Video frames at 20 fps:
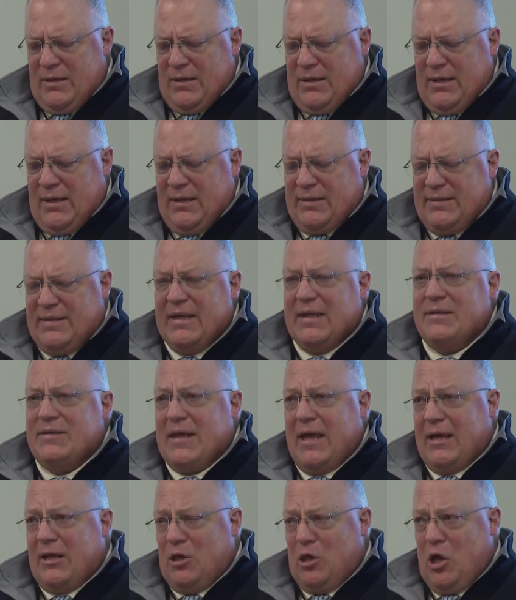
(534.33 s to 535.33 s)
it did
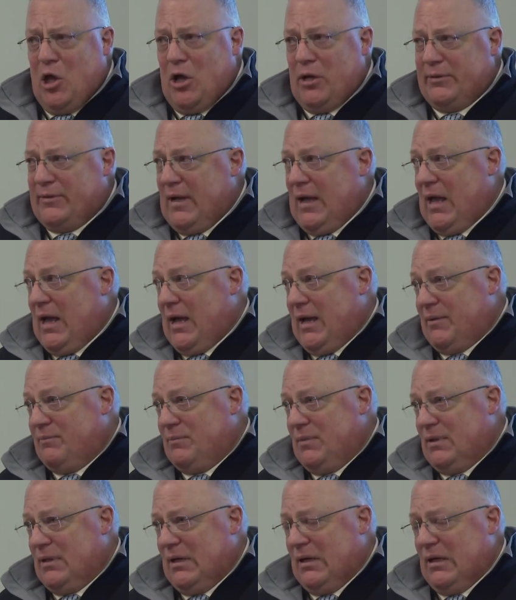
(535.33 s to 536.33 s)
take a long time.
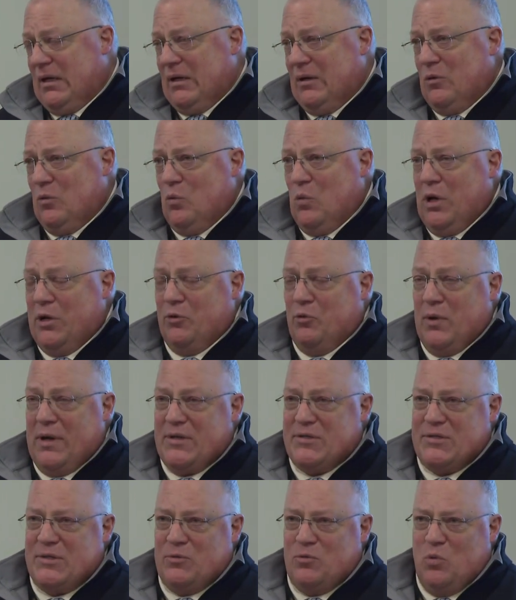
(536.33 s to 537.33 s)
Uh, one
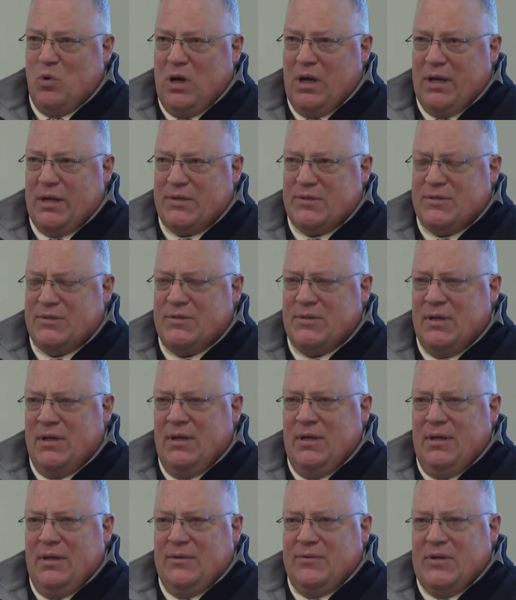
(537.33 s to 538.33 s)
reason was
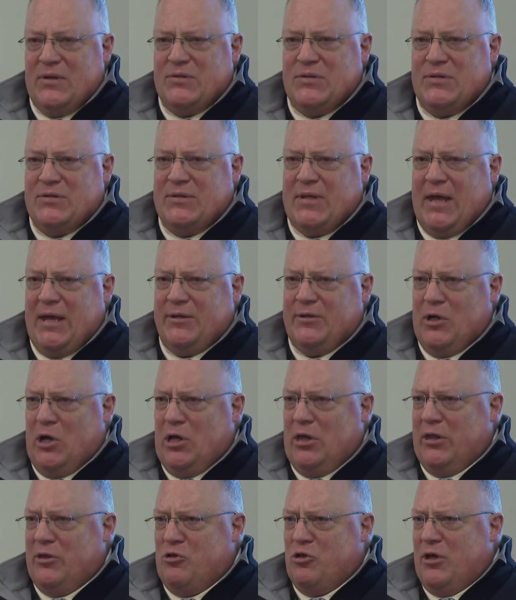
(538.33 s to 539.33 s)
this is
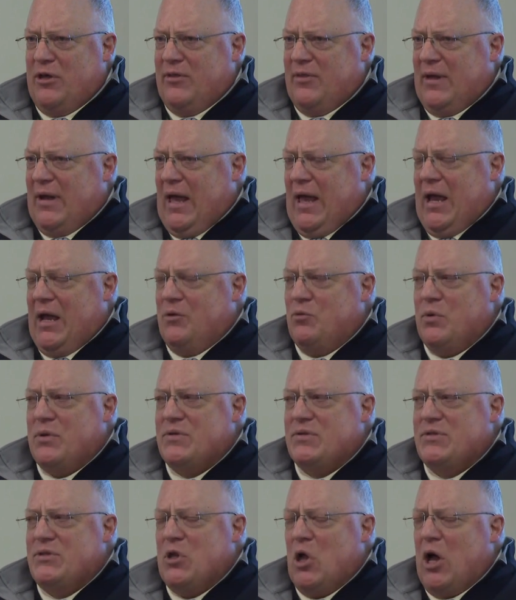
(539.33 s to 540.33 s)
technology that I
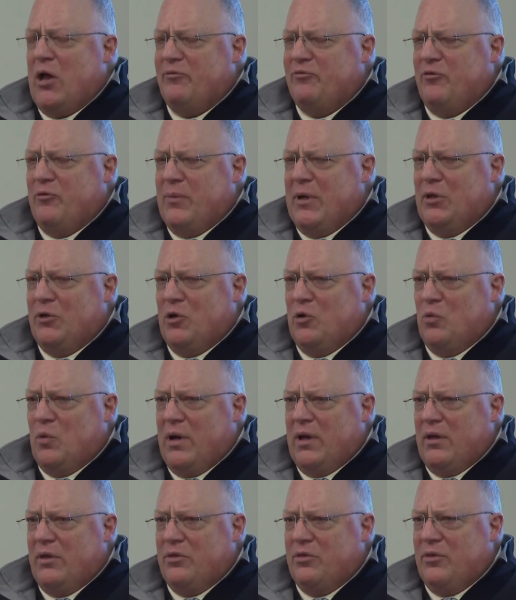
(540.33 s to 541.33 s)
was not familiar
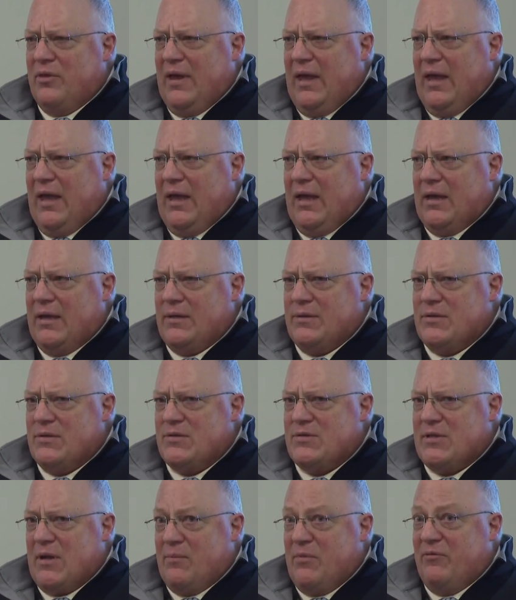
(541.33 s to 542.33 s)
with, and
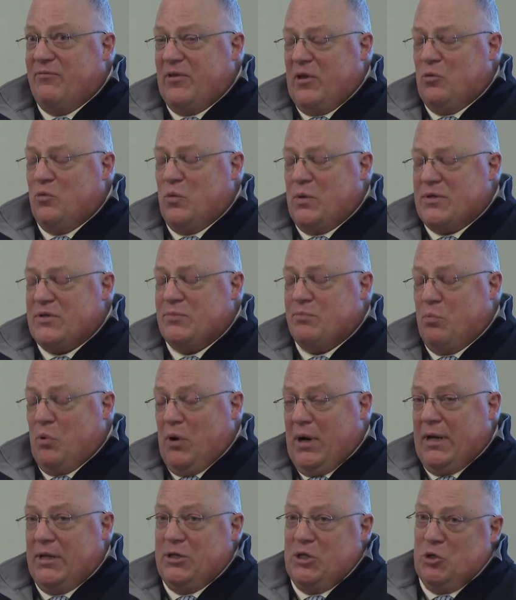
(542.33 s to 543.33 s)
some of it was
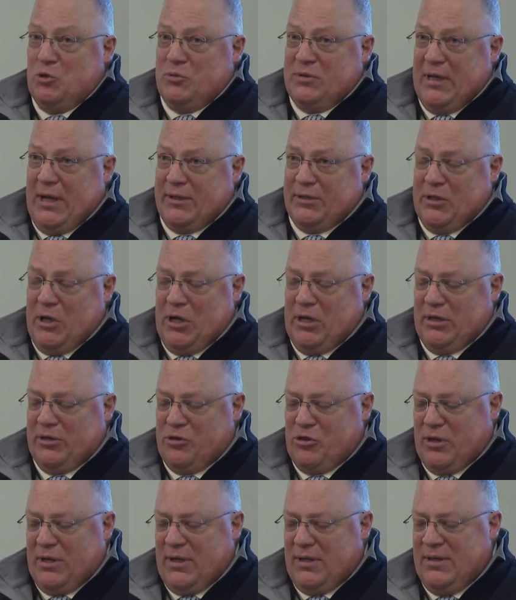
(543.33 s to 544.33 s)
brand new
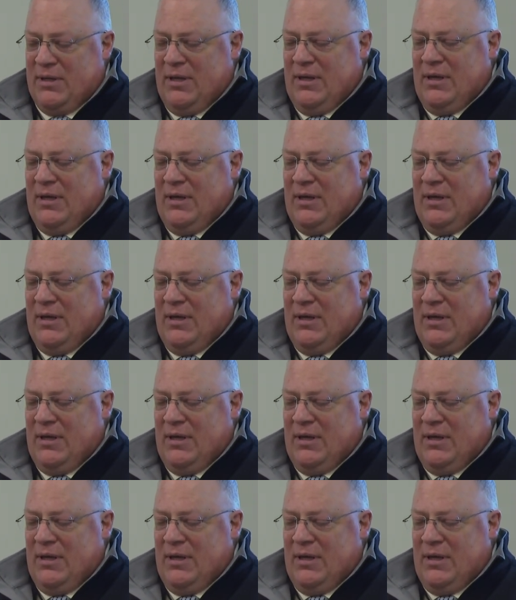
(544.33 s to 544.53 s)
technology.